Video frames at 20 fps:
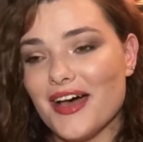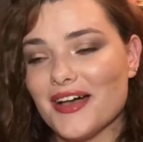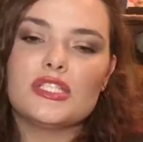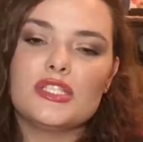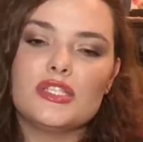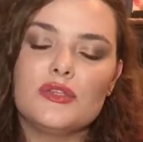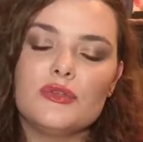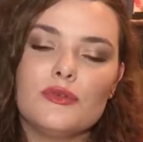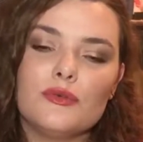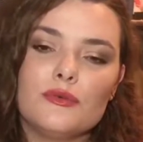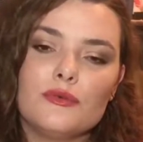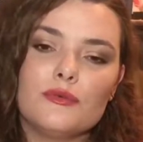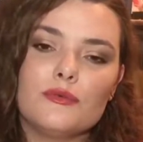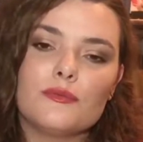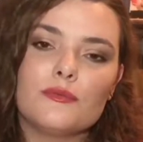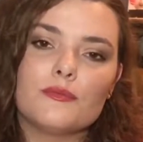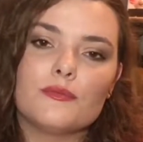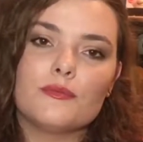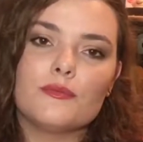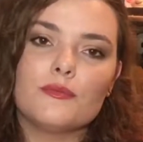To
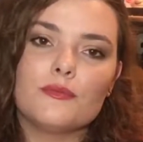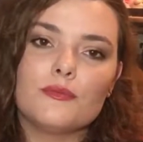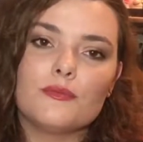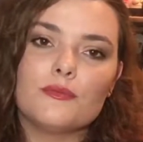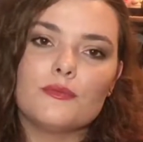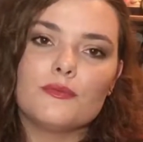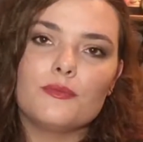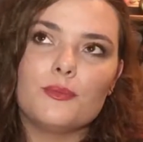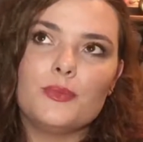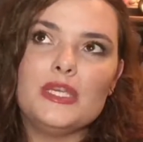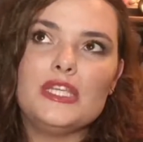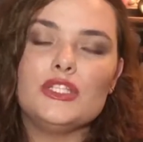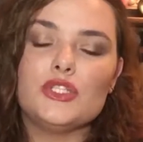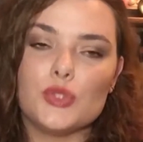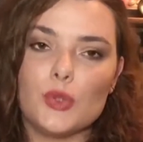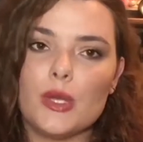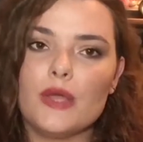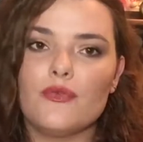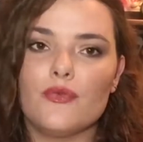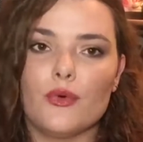be
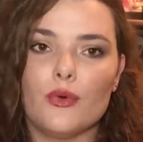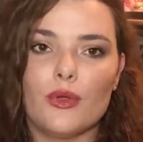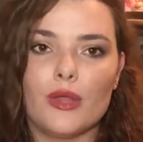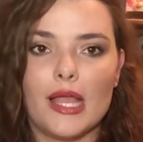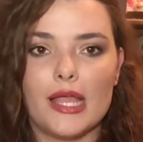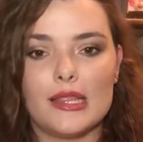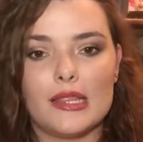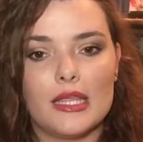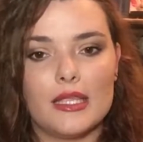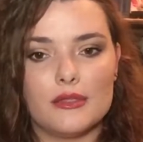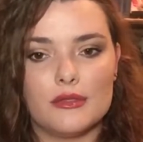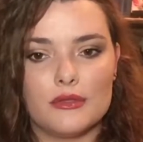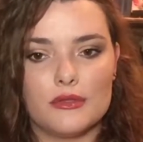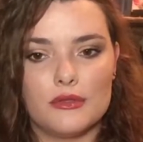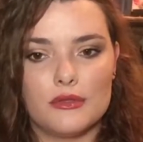joyful and let